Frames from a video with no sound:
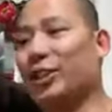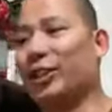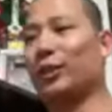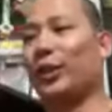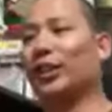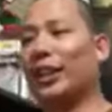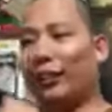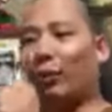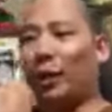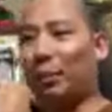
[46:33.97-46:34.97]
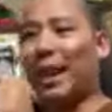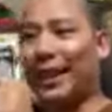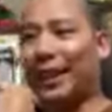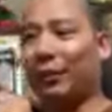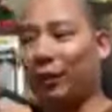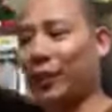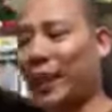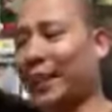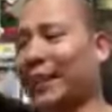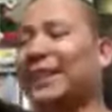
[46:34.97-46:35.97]
me reel everyone
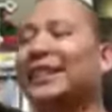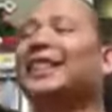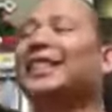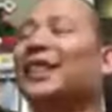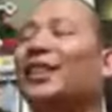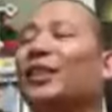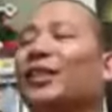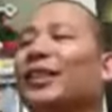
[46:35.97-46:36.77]
back in for